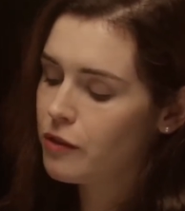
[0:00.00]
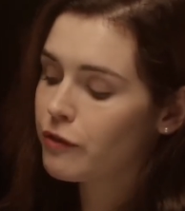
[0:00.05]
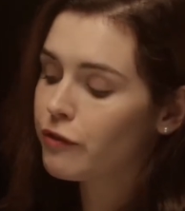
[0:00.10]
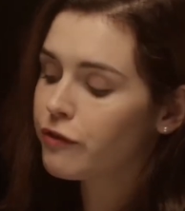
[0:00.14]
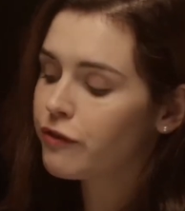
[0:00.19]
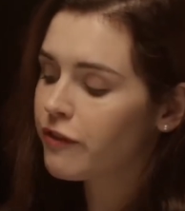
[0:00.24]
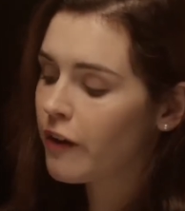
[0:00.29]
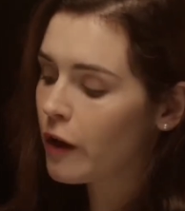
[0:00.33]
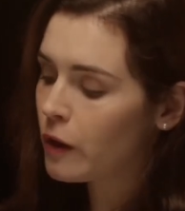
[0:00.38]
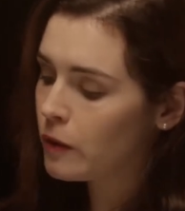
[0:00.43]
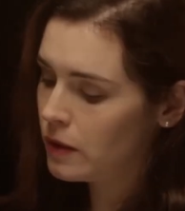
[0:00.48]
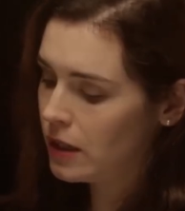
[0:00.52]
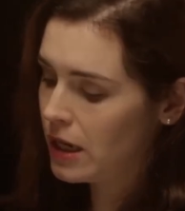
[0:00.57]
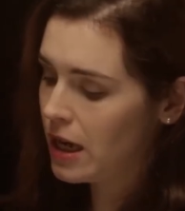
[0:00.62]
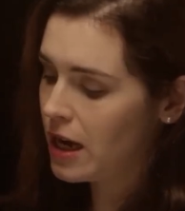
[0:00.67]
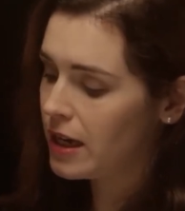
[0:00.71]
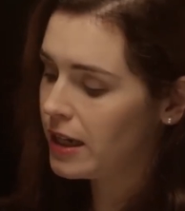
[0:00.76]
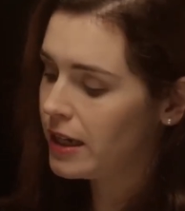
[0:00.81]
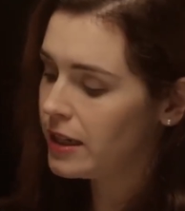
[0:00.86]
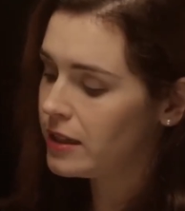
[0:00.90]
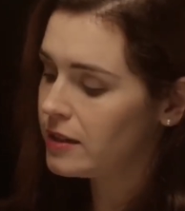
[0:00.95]
fault
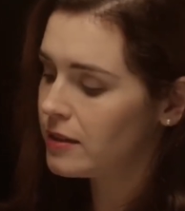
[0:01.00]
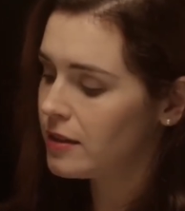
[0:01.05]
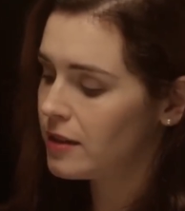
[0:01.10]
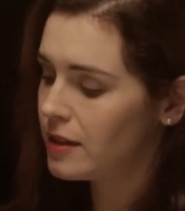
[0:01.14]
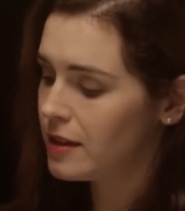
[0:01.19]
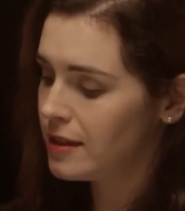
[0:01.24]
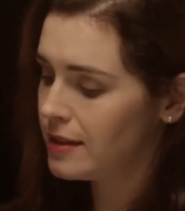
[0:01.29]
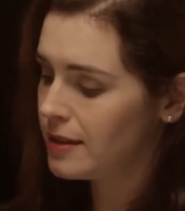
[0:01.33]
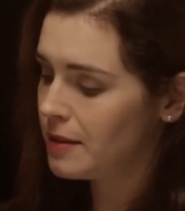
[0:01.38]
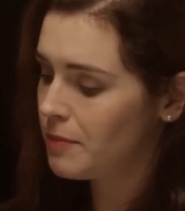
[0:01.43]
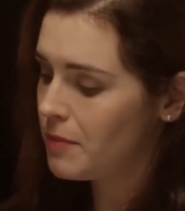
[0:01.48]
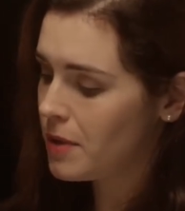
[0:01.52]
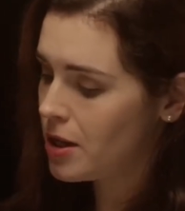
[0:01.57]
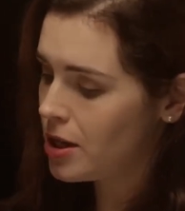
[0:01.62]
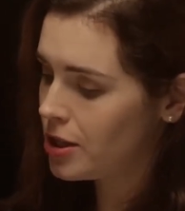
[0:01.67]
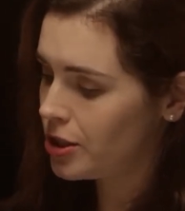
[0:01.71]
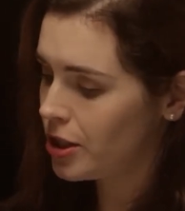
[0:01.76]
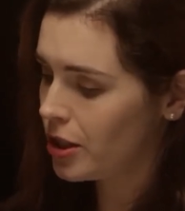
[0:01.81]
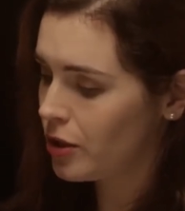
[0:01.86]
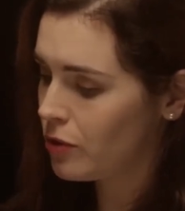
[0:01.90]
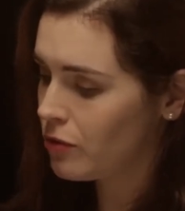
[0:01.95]
line that is
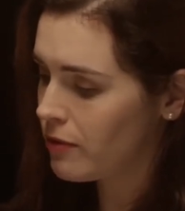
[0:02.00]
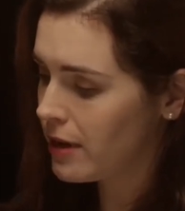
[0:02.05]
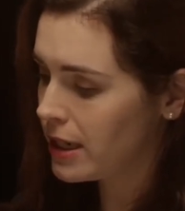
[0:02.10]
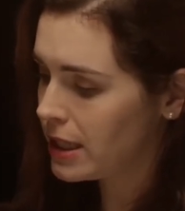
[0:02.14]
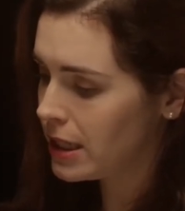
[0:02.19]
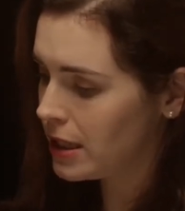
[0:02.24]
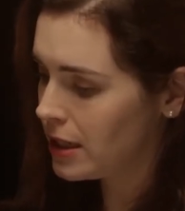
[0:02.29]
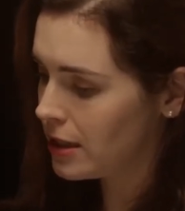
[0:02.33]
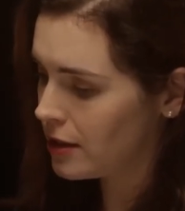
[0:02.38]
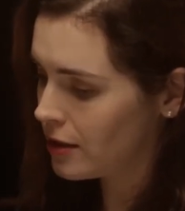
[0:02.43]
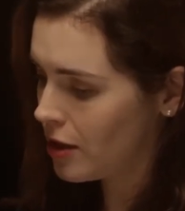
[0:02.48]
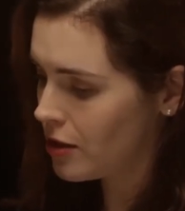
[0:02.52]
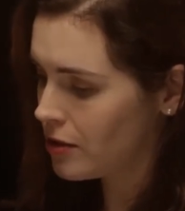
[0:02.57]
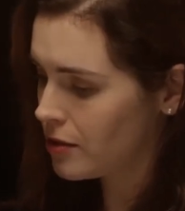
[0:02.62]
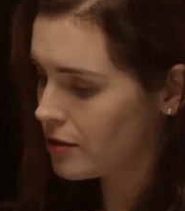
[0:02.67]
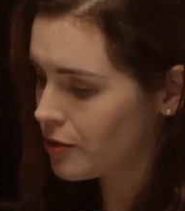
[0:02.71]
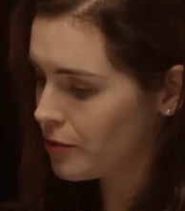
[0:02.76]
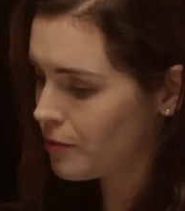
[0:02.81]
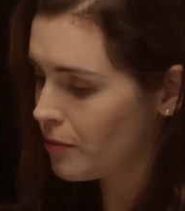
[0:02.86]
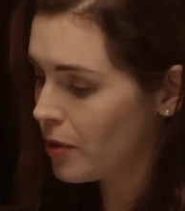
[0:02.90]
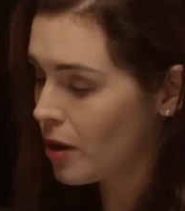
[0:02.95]
emerging already in
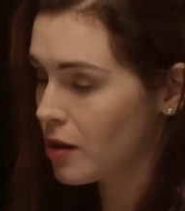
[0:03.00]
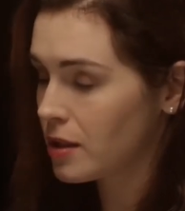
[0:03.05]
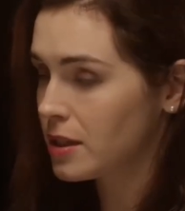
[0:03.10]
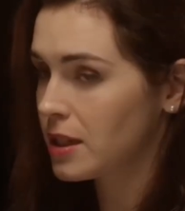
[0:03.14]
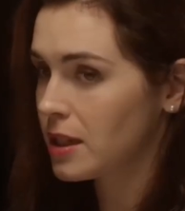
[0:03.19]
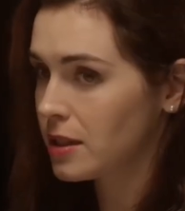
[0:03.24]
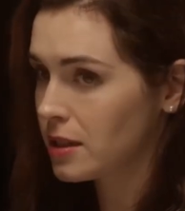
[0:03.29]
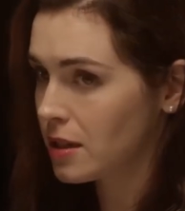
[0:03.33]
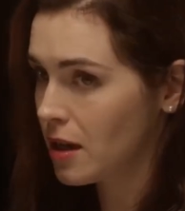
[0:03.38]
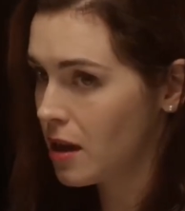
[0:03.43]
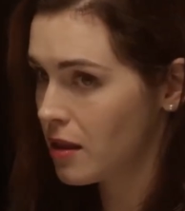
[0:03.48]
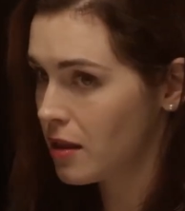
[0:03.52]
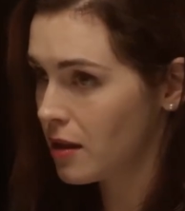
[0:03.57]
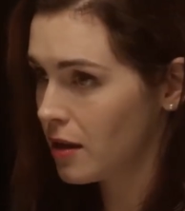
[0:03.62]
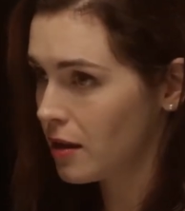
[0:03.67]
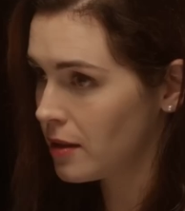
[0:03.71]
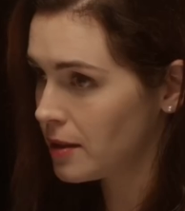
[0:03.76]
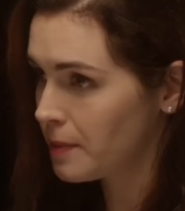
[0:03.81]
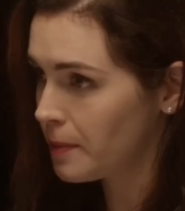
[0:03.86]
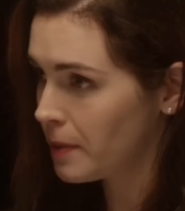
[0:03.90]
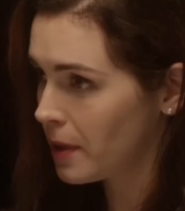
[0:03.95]
culture and politics, and I
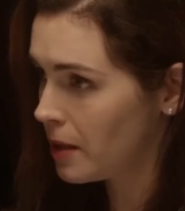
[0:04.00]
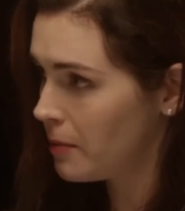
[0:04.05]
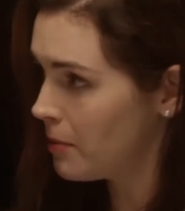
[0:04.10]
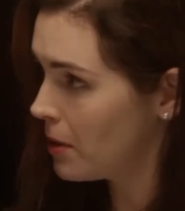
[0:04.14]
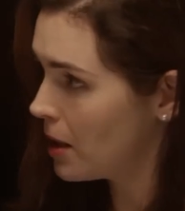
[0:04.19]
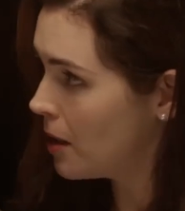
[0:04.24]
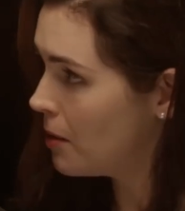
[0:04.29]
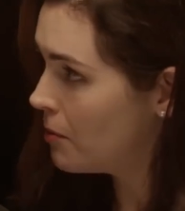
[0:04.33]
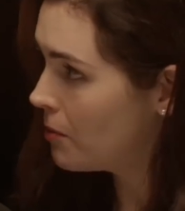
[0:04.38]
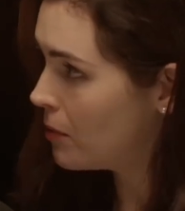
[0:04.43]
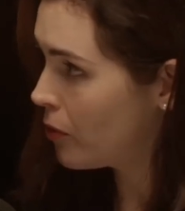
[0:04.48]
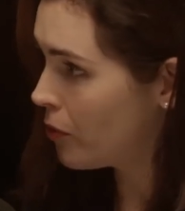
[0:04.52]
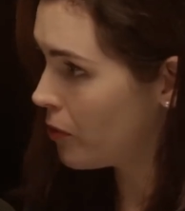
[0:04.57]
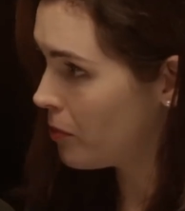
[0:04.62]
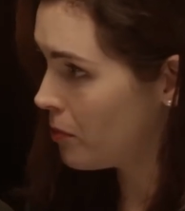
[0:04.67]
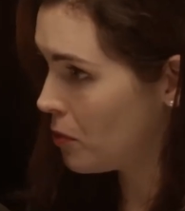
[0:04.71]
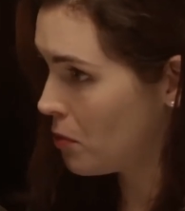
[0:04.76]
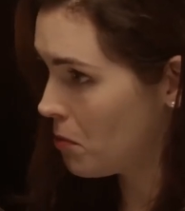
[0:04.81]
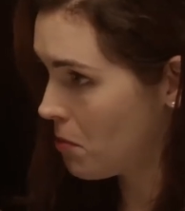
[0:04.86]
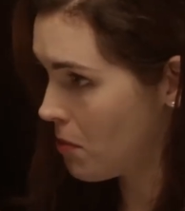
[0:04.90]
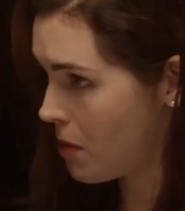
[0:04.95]
think is going to become more and
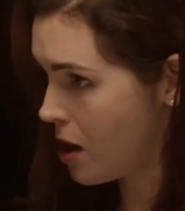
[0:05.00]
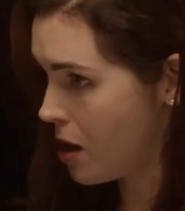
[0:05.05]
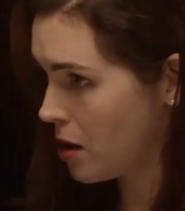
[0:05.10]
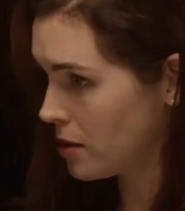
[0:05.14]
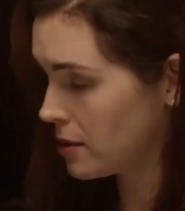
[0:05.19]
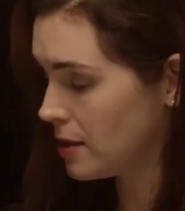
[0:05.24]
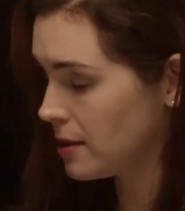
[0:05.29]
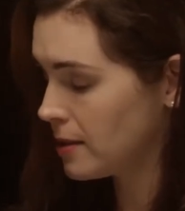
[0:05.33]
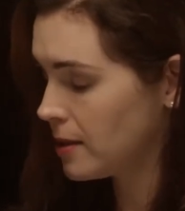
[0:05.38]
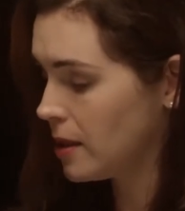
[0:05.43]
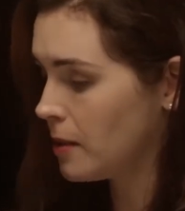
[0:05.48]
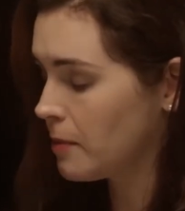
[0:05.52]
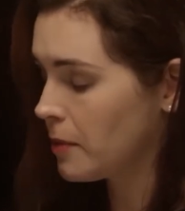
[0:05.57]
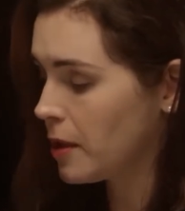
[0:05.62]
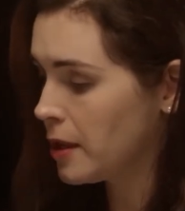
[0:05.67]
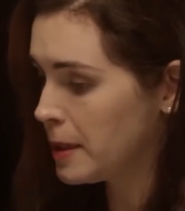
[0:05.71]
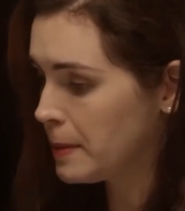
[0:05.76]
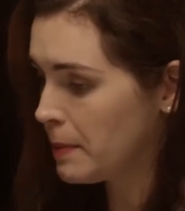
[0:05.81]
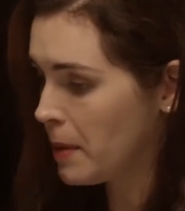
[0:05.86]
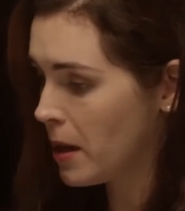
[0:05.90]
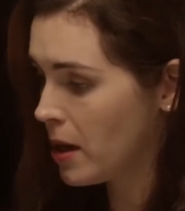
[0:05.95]
more marked as time
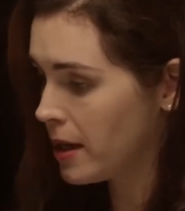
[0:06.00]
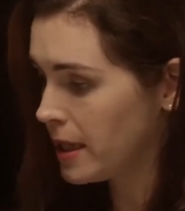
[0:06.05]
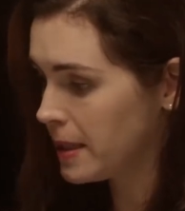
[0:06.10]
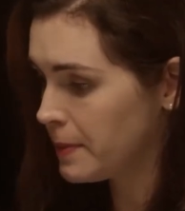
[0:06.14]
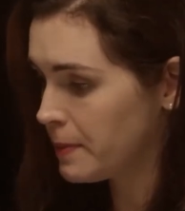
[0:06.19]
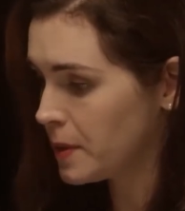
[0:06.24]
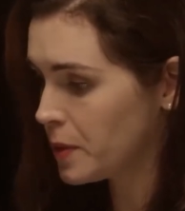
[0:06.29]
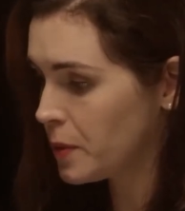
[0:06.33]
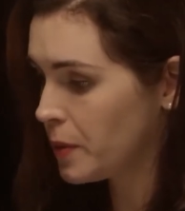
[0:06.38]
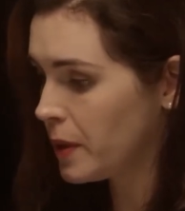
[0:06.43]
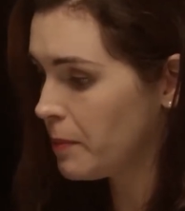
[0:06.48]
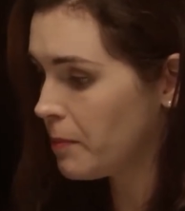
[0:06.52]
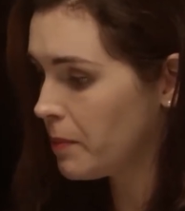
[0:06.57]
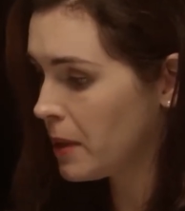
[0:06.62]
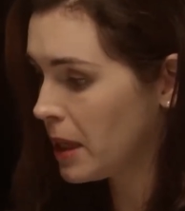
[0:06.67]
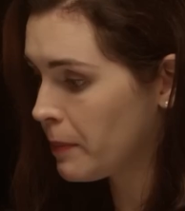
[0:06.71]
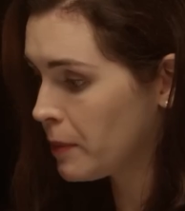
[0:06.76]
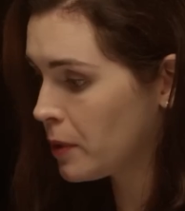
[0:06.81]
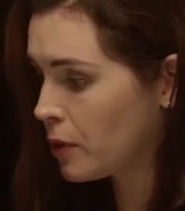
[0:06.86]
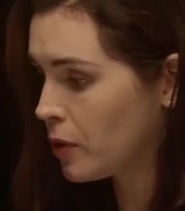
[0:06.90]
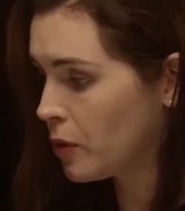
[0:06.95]
goes by, is between
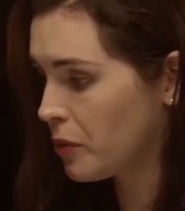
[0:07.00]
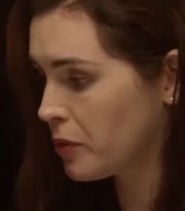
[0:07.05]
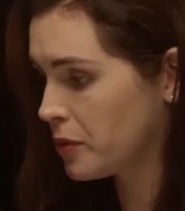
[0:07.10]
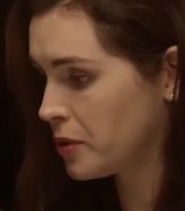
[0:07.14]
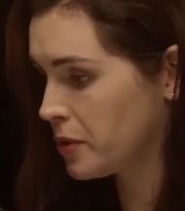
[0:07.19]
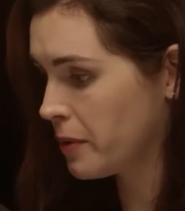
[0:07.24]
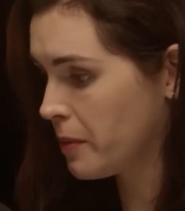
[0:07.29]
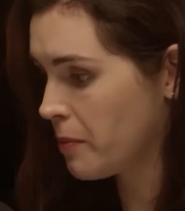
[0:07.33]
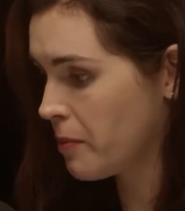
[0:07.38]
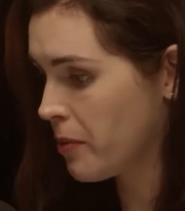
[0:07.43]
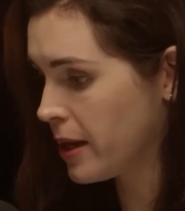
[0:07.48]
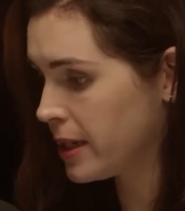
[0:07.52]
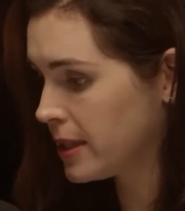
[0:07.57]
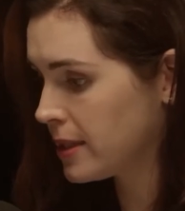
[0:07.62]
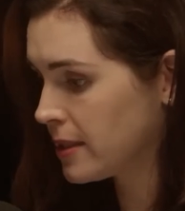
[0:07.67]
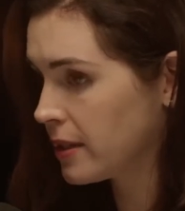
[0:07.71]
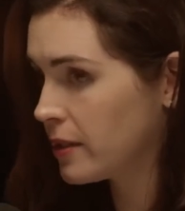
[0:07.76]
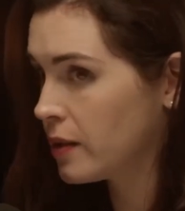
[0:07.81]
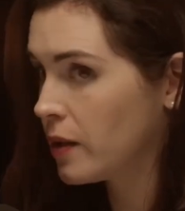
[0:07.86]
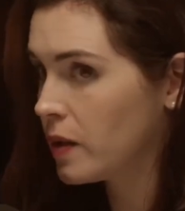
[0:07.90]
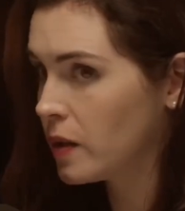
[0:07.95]
people who want to embrace
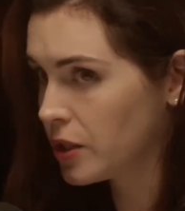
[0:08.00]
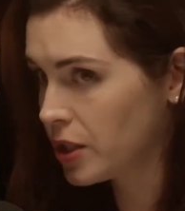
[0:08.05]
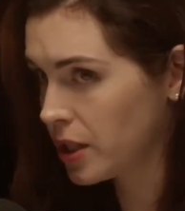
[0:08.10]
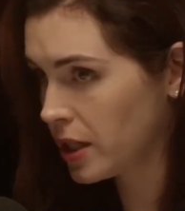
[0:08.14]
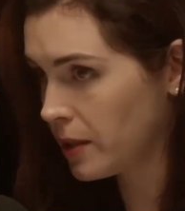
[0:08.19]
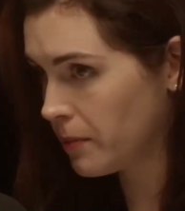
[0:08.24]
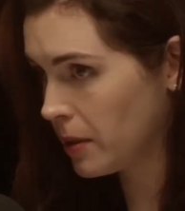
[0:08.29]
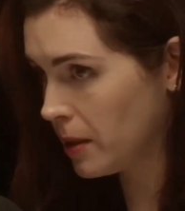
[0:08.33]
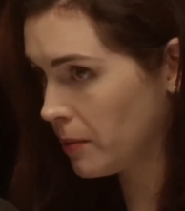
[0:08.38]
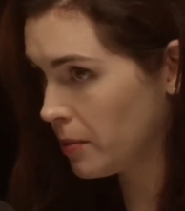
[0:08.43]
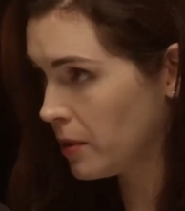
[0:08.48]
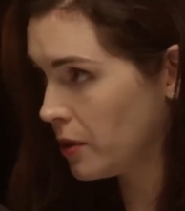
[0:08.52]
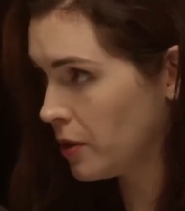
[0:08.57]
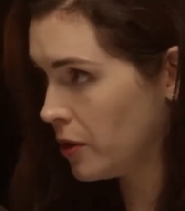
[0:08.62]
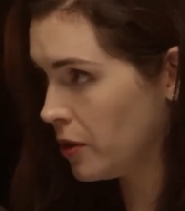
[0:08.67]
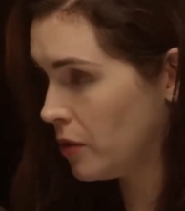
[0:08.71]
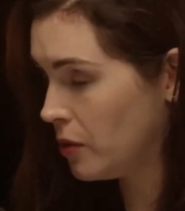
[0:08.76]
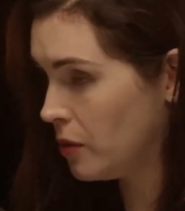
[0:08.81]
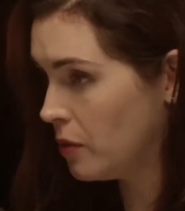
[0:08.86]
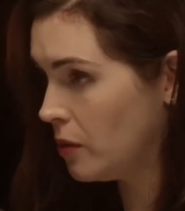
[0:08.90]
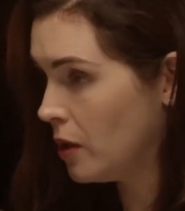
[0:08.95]
technology and people
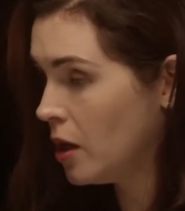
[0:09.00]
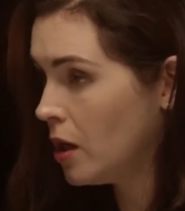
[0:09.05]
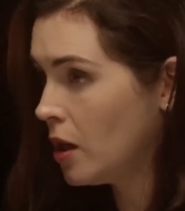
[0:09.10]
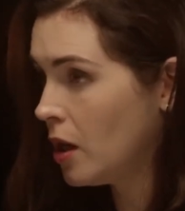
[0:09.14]
who